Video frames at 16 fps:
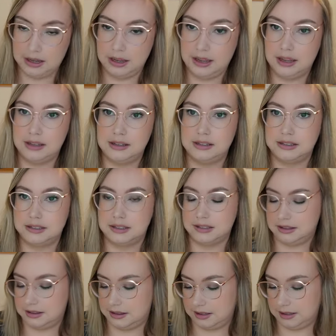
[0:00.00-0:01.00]
and
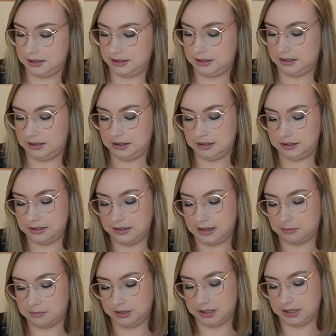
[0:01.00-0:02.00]
the
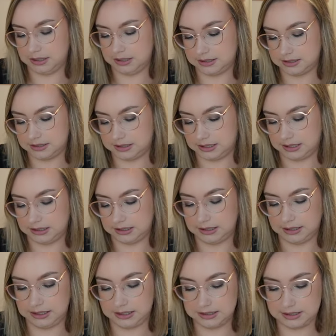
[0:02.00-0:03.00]
Nabla Skin
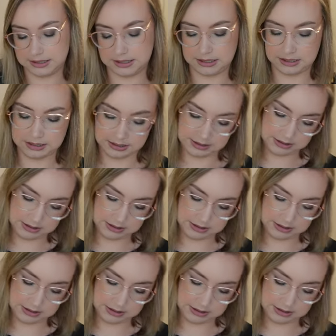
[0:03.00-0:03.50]
Glazing